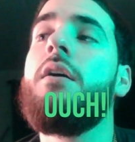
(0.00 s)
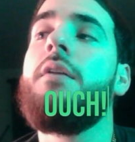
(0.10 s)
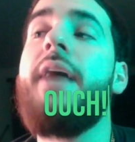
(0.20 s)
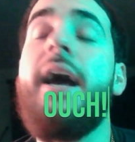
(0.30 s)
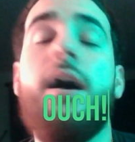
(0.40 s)

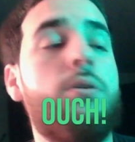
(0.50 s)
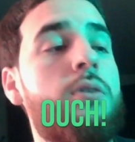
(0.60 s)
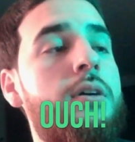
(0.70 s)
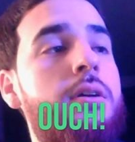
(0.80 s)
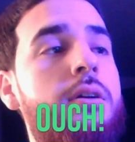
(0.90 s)
Now,
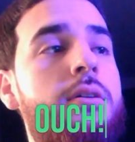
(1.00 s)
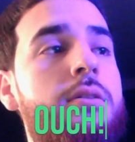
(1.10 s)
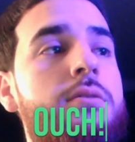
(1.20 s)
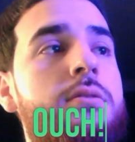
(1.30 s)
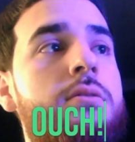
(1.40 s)

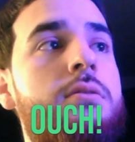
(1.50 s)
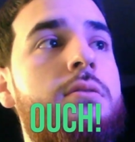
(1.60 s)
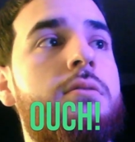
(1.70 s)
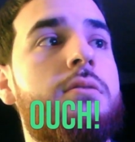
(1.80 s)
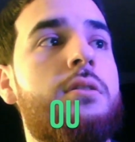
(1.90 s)

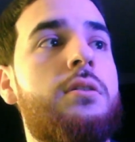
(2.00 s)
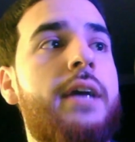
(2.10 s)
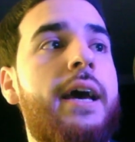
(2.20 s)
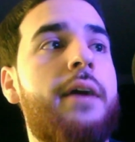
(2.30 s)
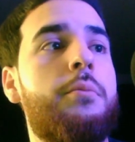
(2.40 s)
to look
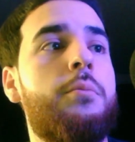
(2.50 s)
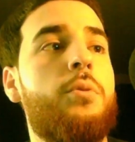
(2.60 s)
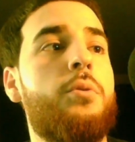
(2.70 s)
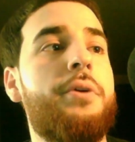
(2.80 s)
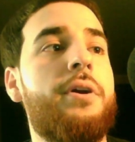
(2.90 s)
at where
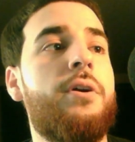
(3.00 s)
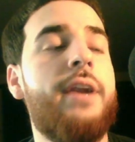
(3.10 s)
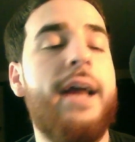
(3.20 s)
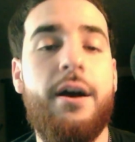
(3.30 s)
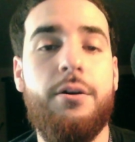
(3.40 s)
we are
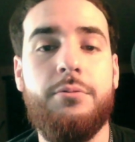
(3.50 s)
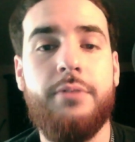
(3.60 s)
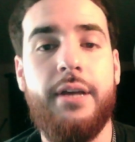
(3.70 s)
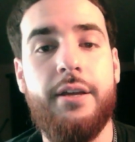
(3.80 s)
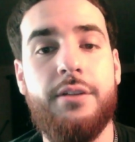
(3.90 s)
now
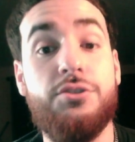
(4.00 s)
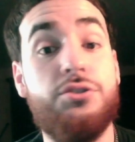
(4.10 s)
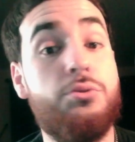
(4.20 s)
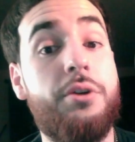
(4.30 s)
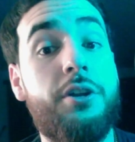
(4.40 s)
and
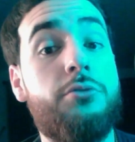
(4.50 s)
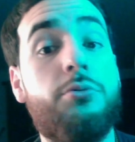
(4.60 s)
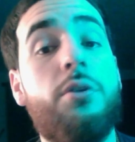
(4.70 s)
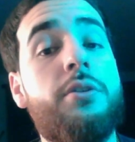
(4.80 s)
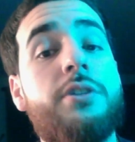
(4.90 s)
sorting through
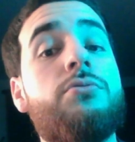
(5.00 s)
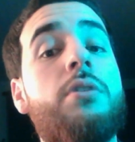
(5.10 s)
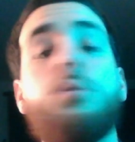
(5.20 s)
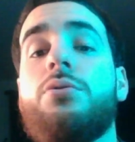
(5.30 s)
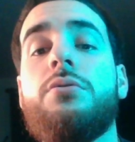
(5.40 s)
all this rubble,